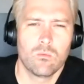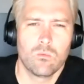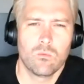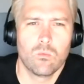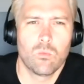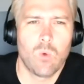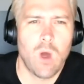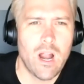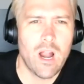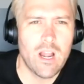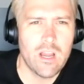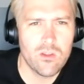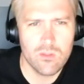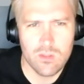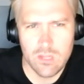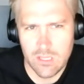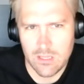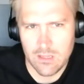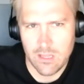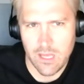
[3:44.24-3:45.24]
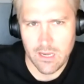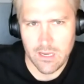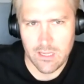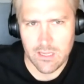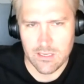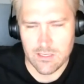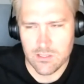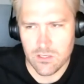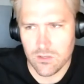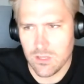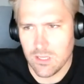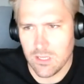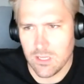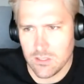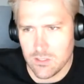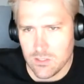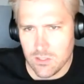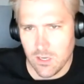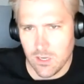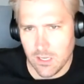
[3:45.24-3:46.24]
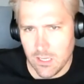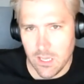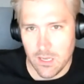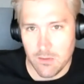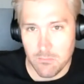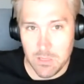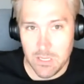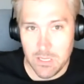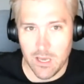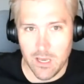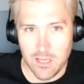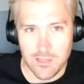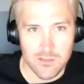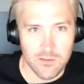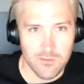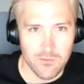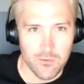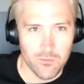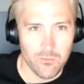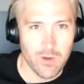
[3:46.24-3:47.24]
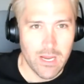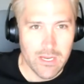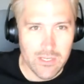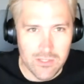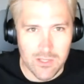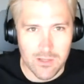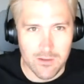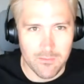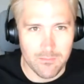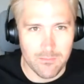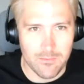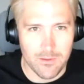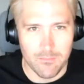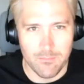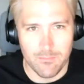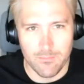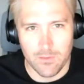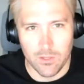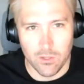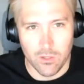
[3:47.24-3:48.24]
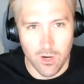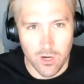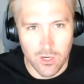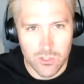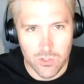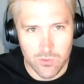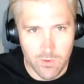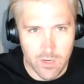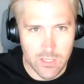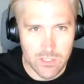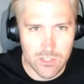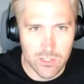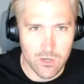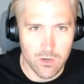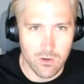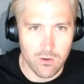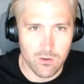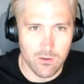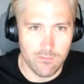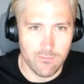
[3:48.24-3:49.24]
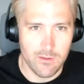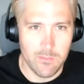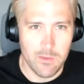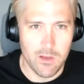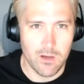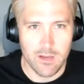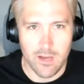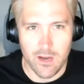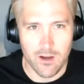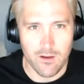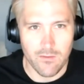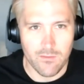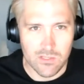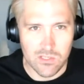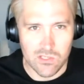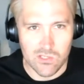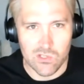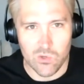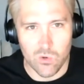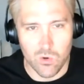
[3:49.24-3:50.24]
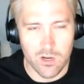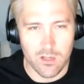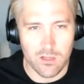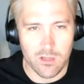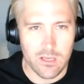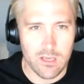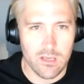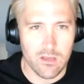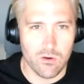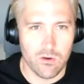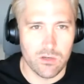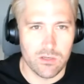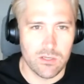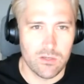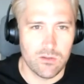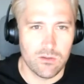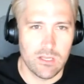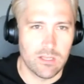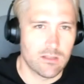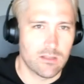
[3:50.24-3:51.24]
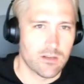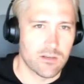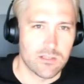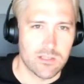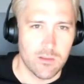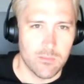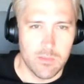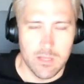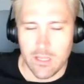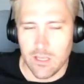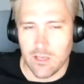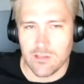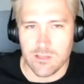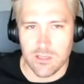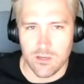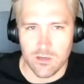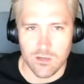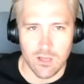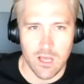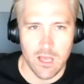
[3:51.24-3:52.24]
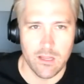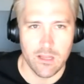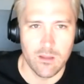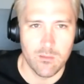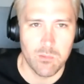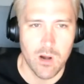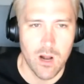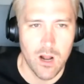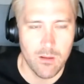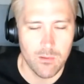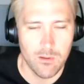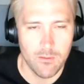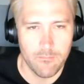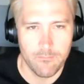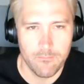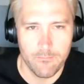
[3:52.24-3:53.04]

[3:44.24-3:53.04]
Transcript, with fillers: Why do you think that is? Do you think it's, again, because of the race, the larger ratio of female caregivers historically, or do you think there's something else underlying the problem?